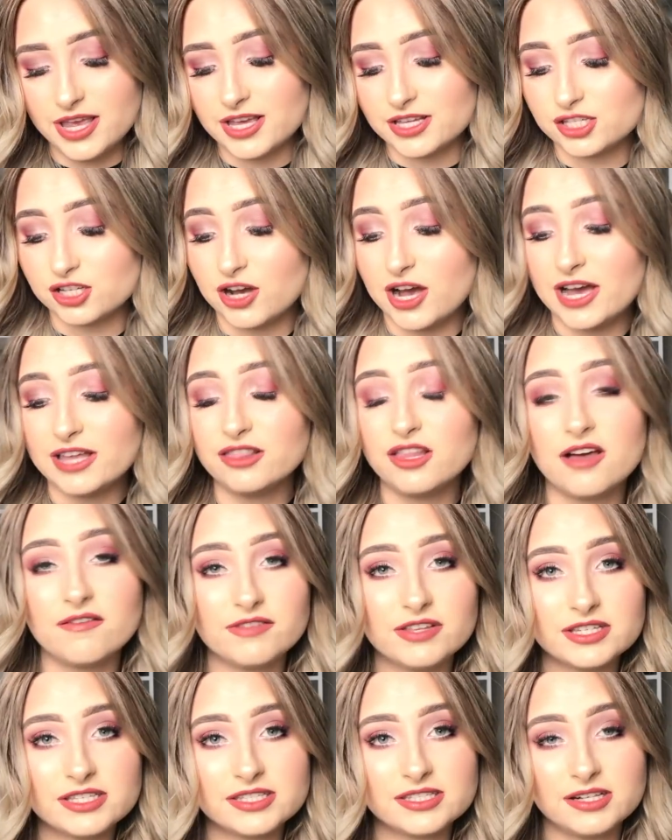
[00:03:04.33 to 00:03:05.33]
so I love
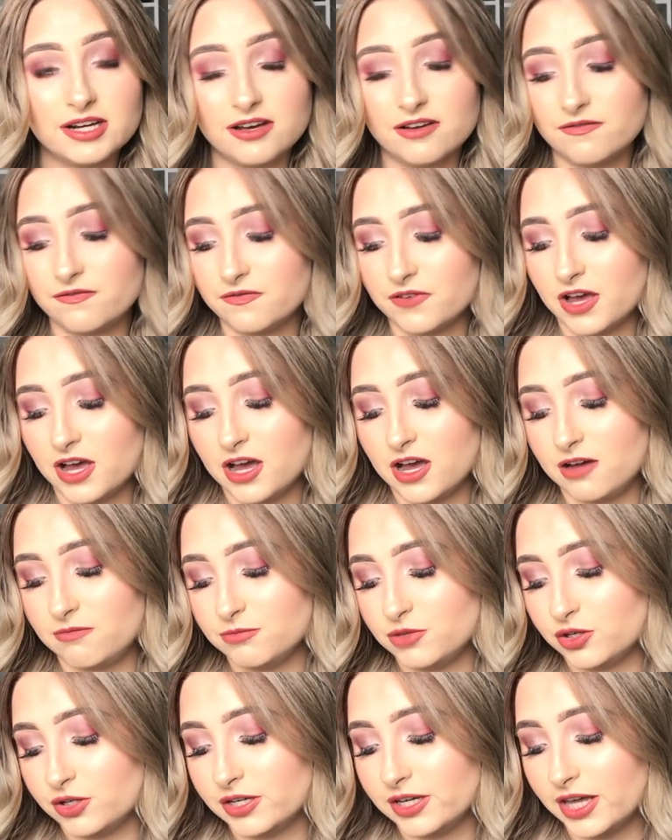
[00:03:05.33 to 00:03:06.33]
this stuff
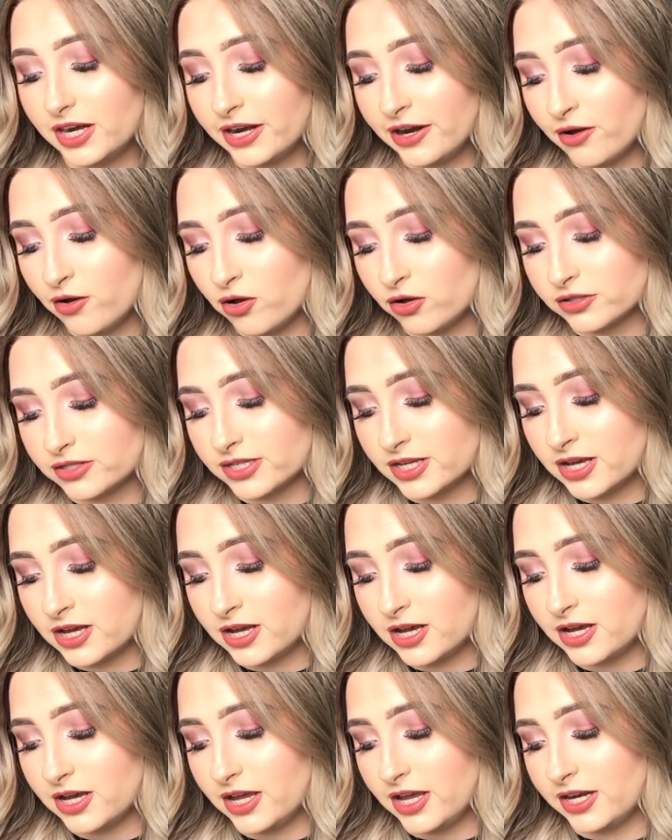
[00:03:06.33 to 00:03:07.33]
um, you can get it at
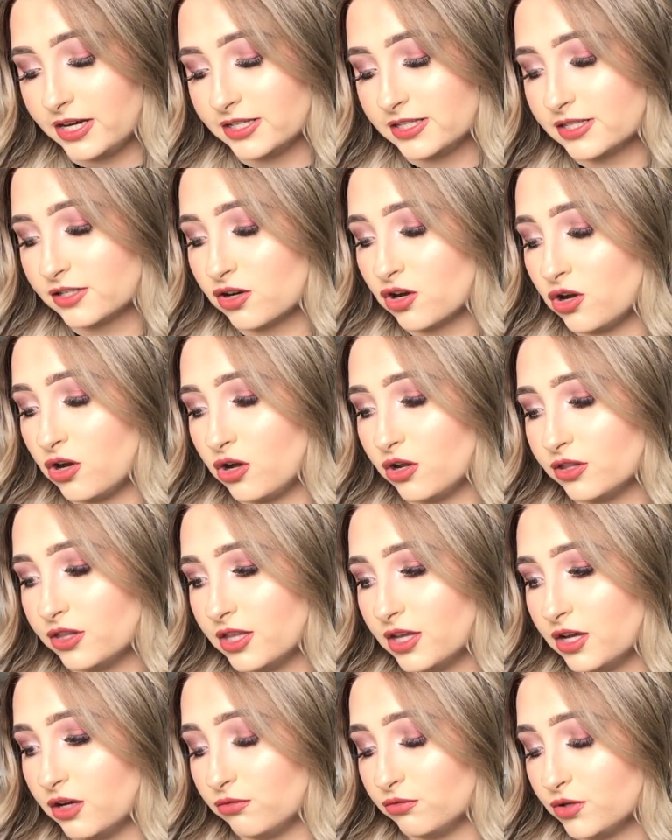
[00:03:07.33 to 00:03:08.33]
Ulta and it's called
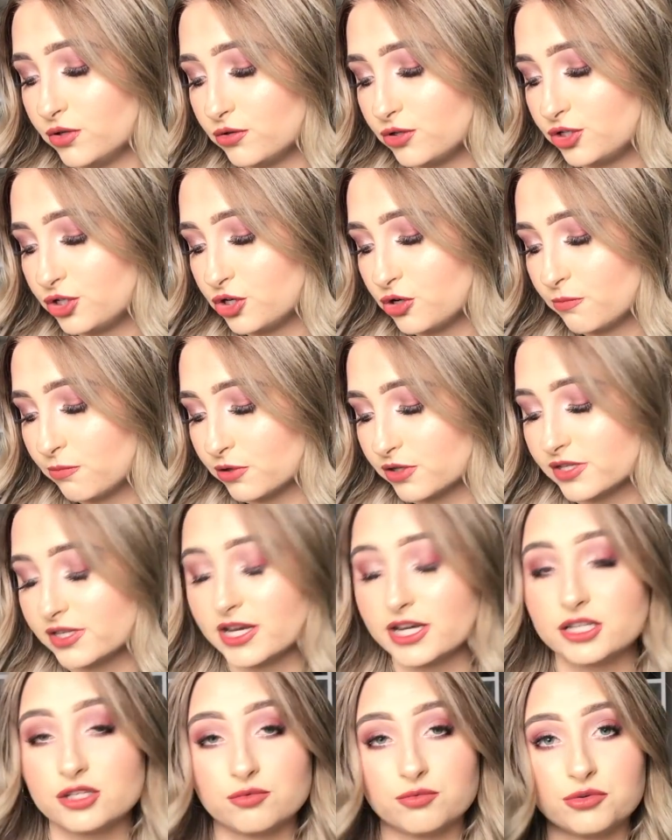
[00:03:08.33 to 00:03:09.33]
the root shoot
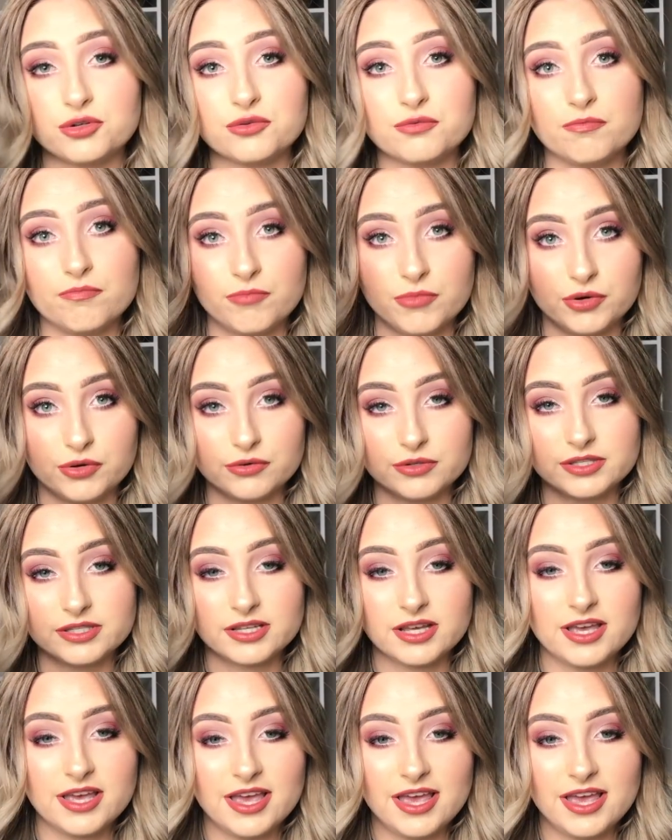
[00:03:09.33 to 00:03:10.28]
precise root mousse